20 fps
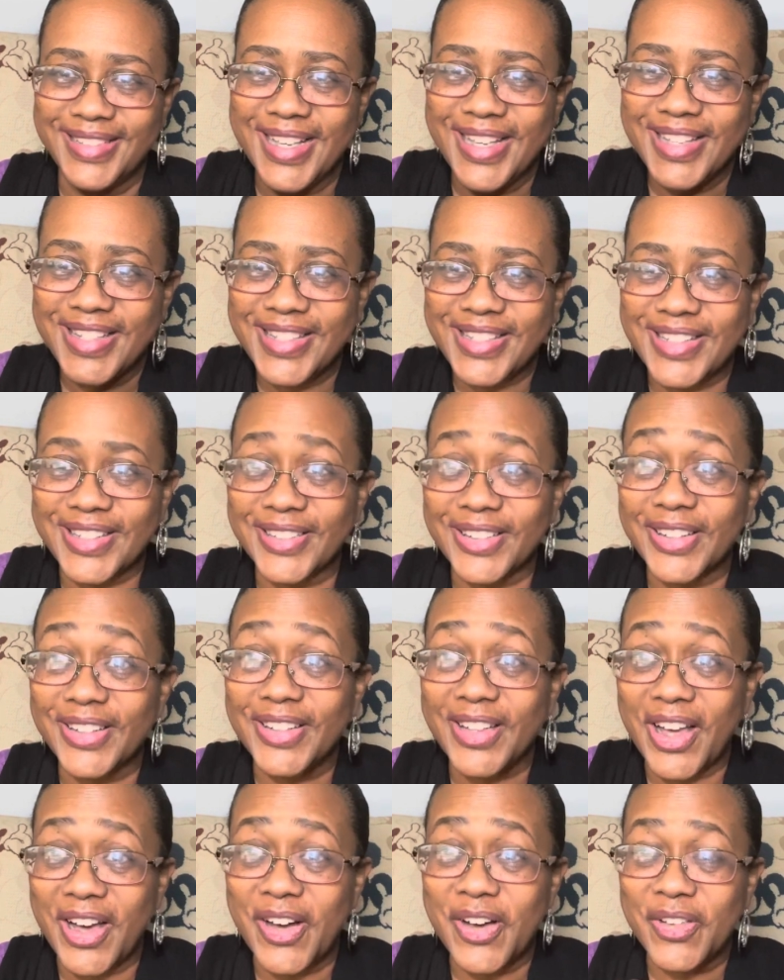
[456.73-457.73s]
Still
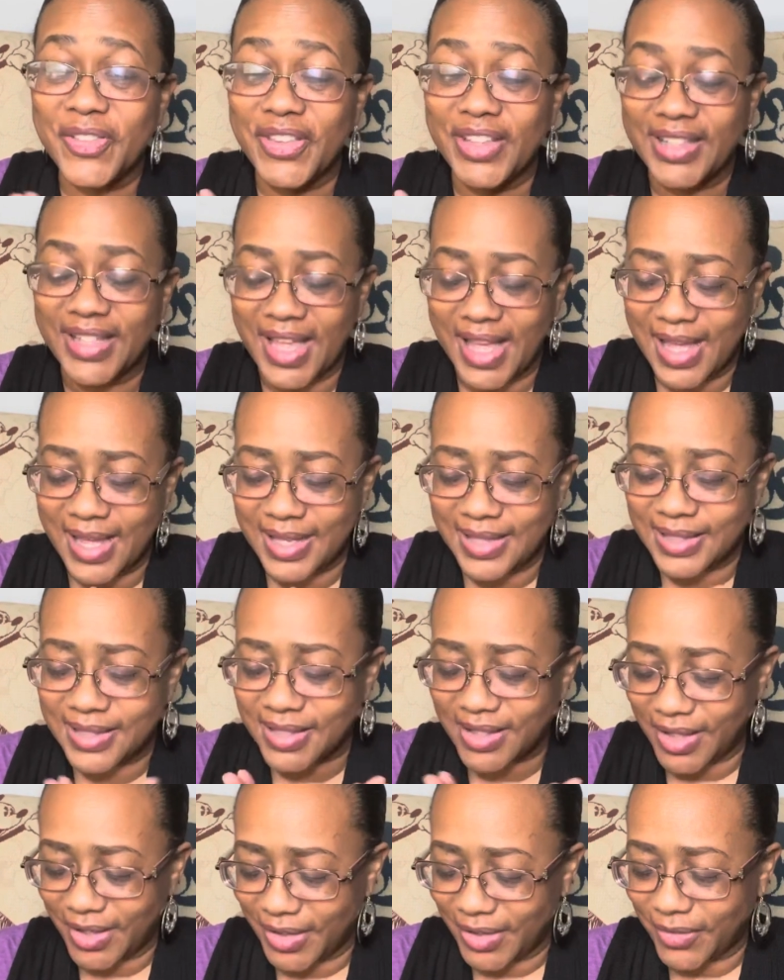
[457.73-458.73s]
along the lines
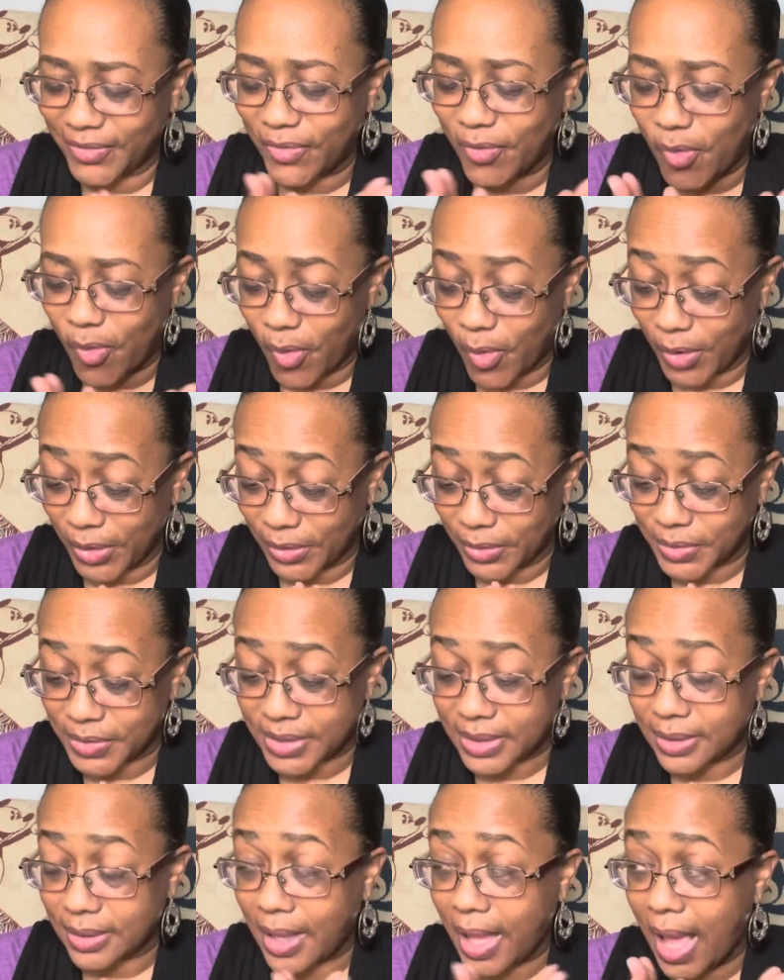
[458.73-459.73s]
of oils,
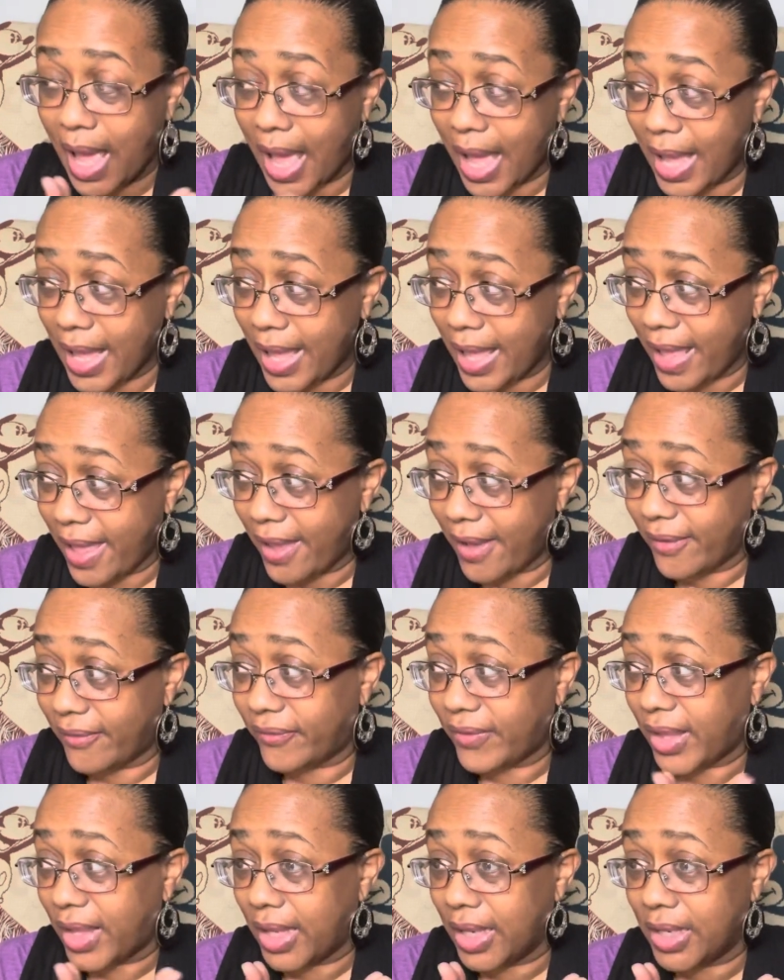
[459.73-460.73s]
I have
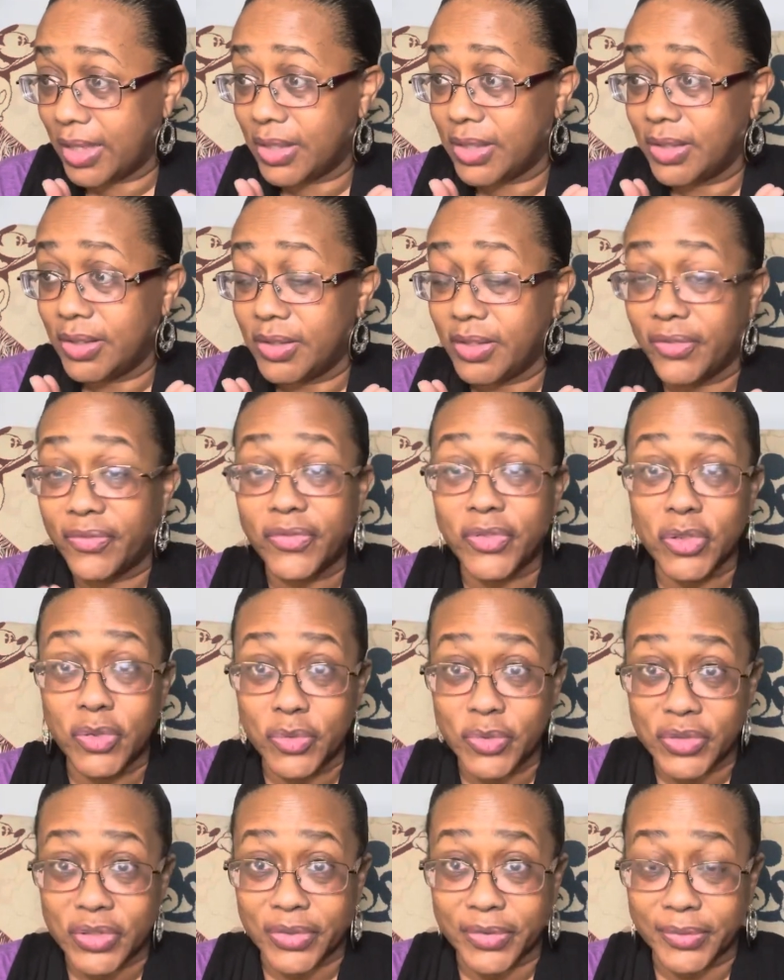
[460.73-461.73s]
a
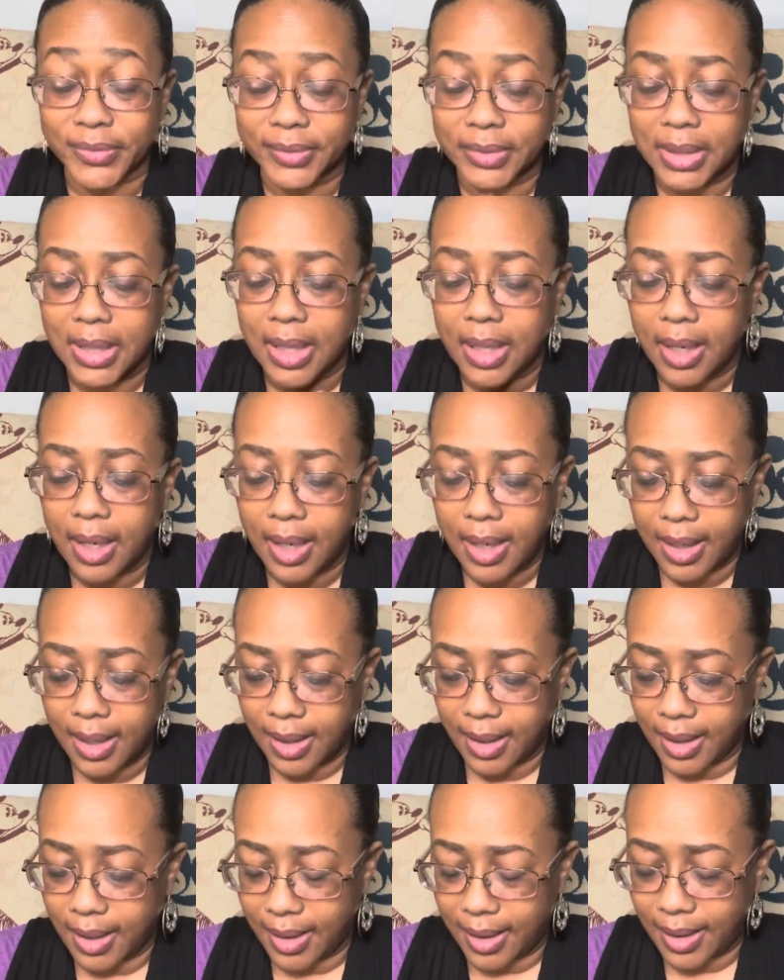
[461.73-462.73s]
diffuser,
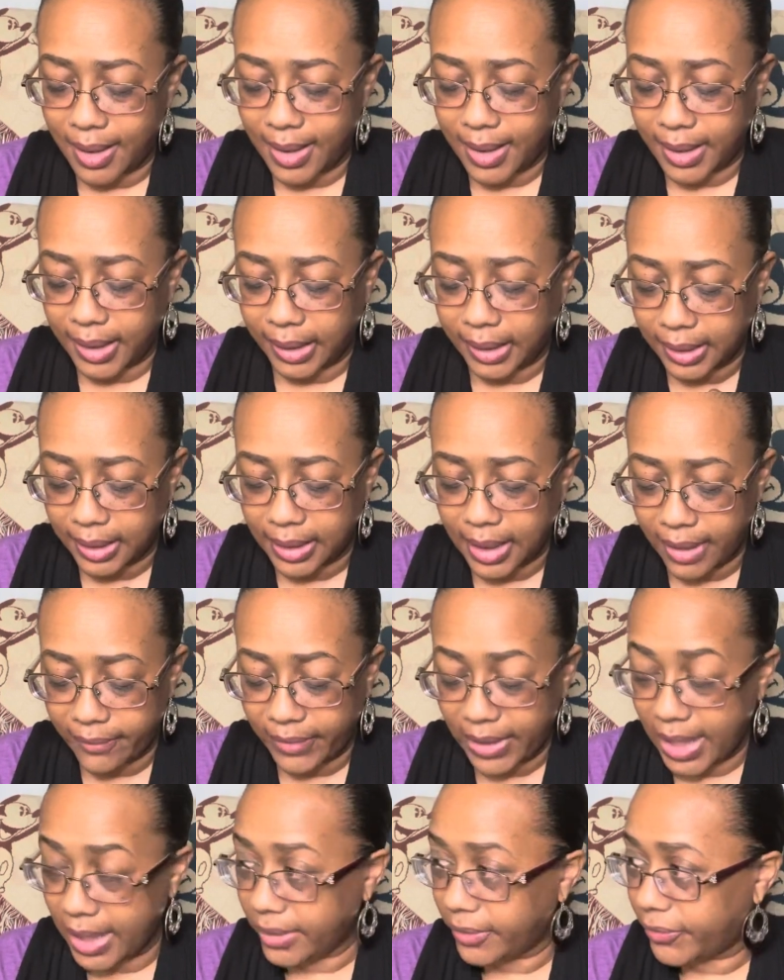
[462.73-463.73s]
and I've
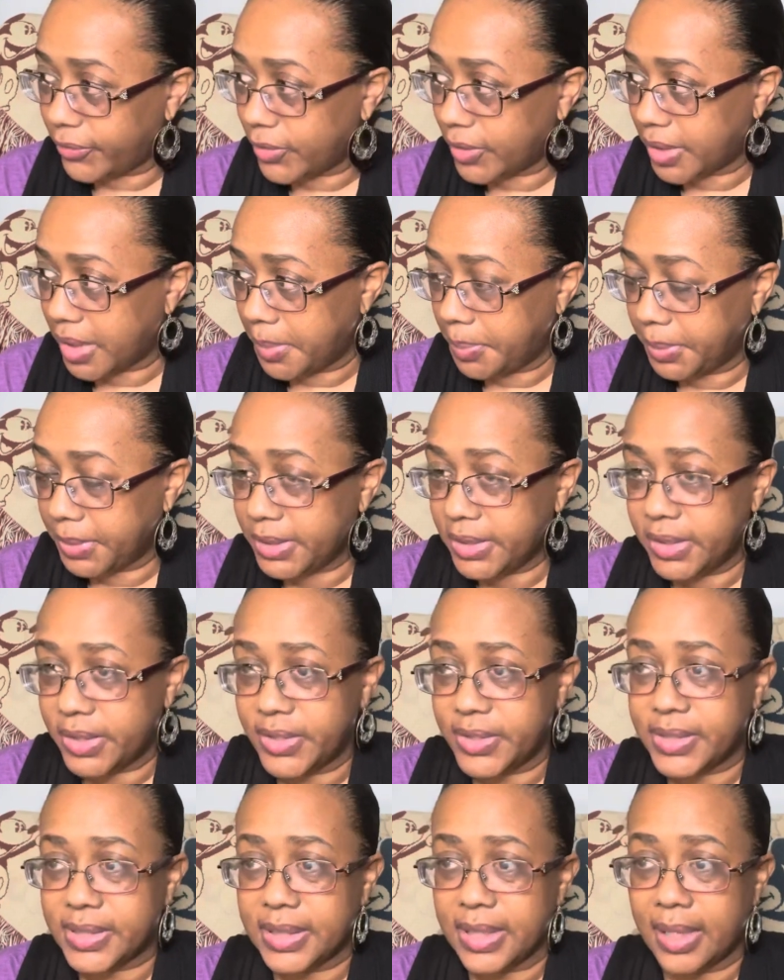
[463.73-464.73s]
had it for a couple of
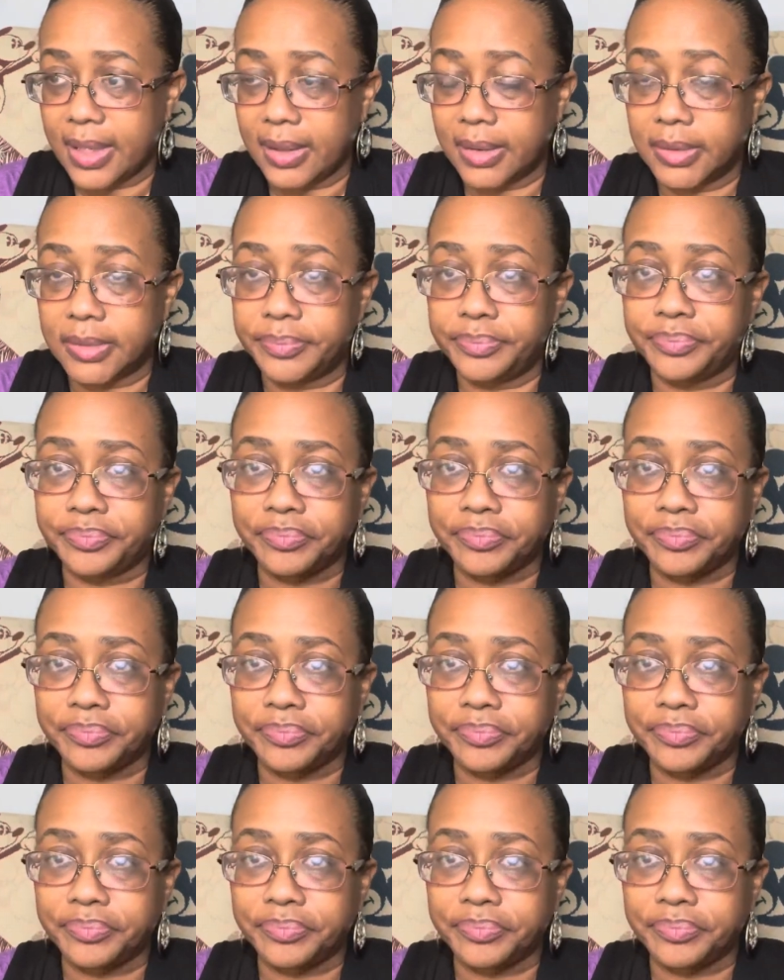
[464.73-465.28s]
years now.